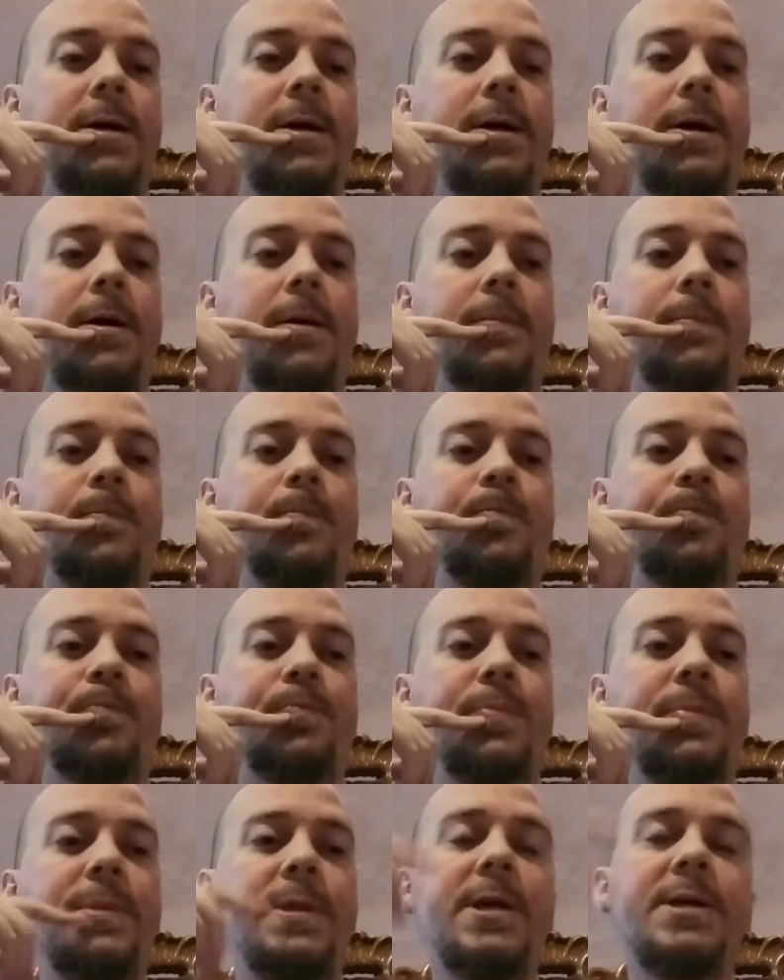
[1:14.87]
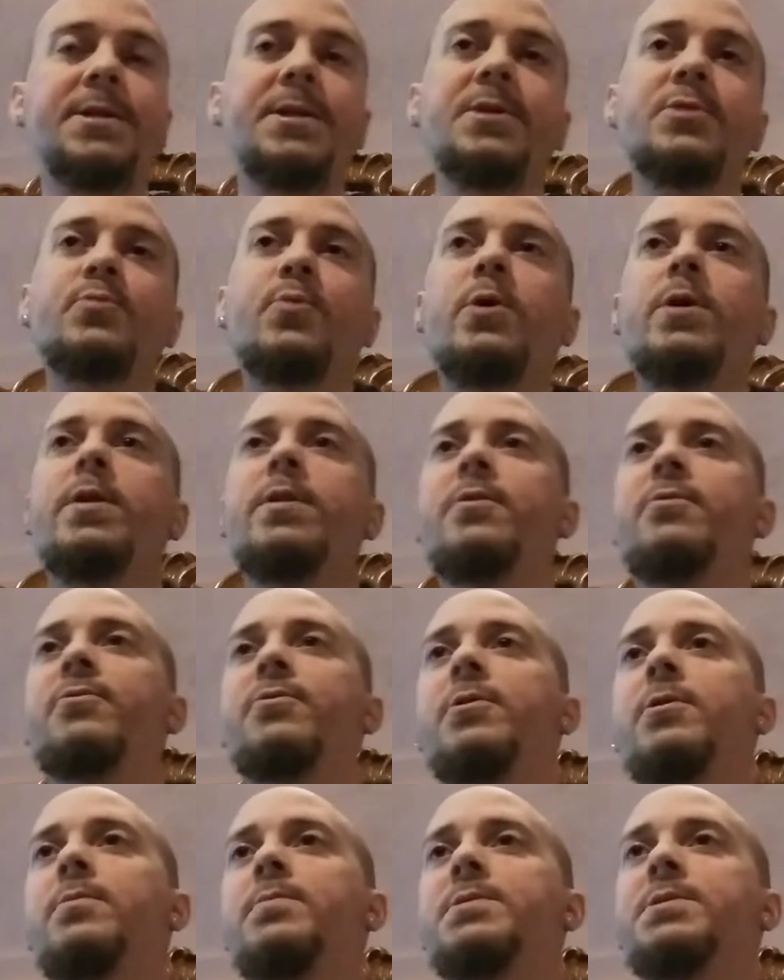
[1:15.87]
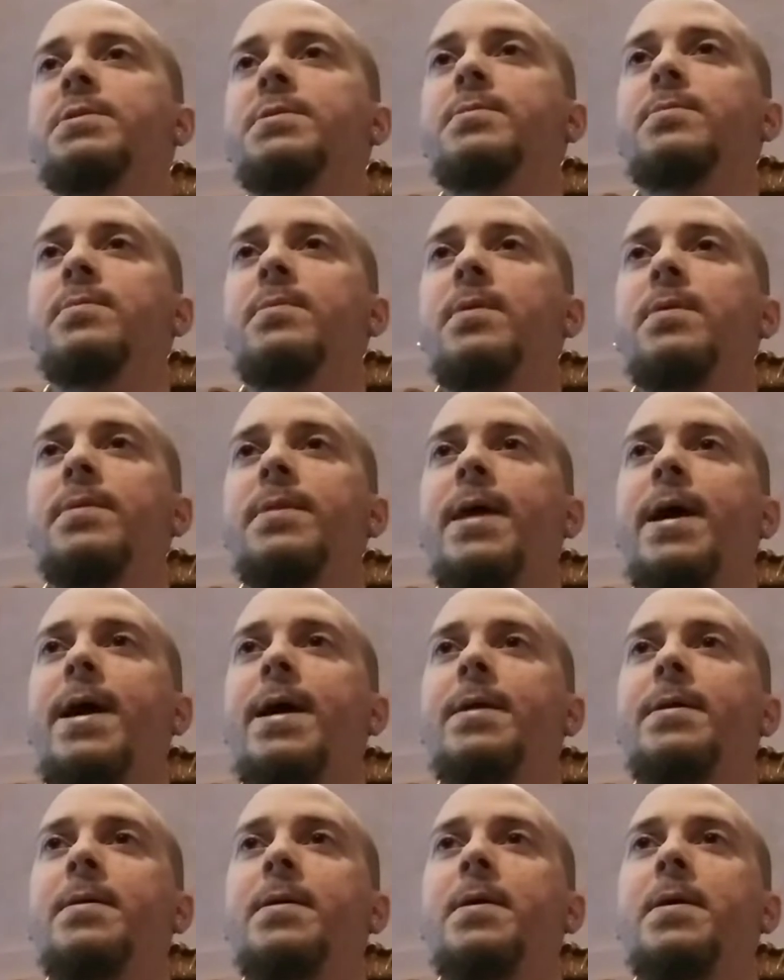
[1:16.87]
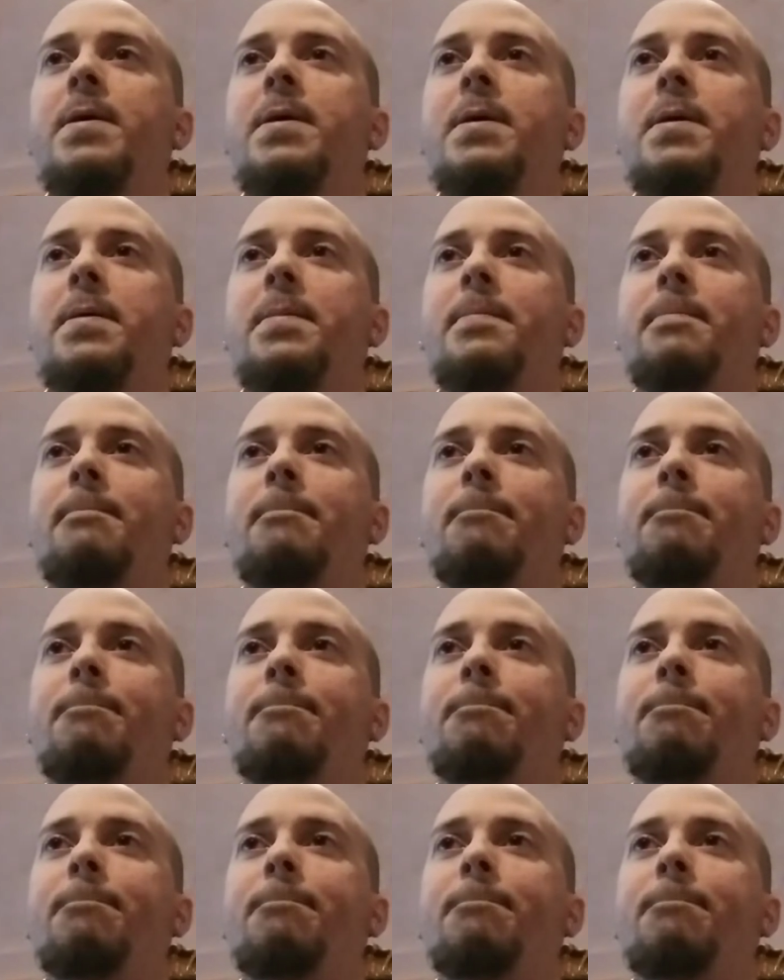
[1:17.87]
um, this is one of the films that um,